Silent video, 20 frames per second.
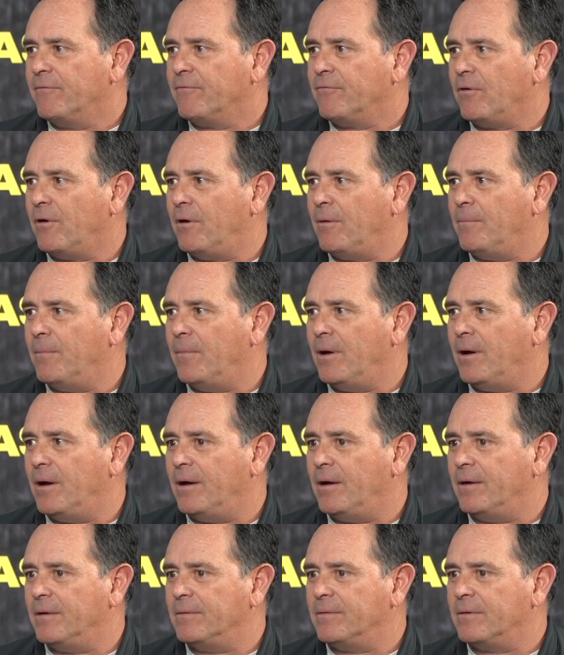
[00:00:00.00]
from
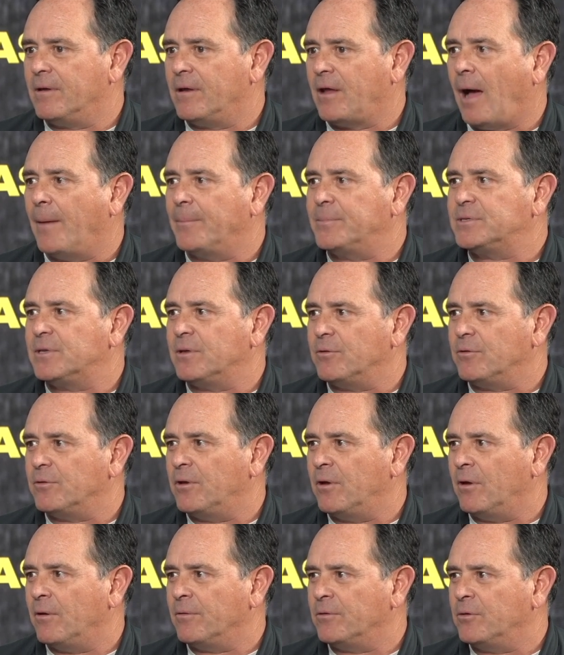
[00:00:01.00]
cops
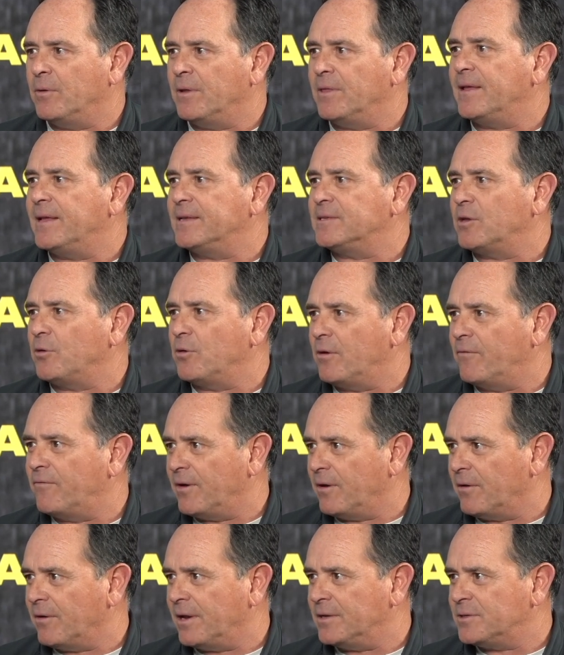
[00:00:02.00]
that are doing things that are
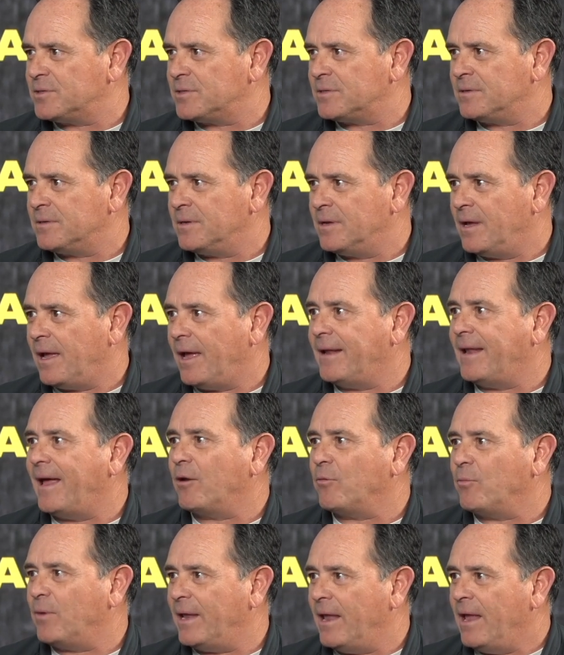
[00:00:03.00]
nefarious, and how
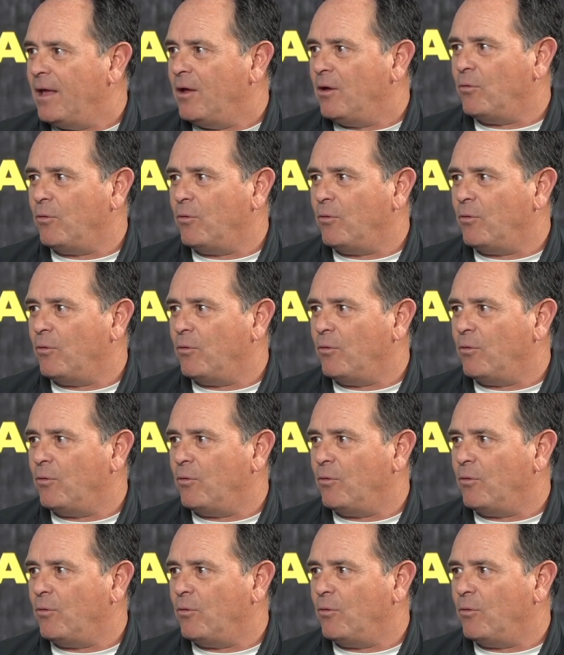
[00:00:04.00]
do we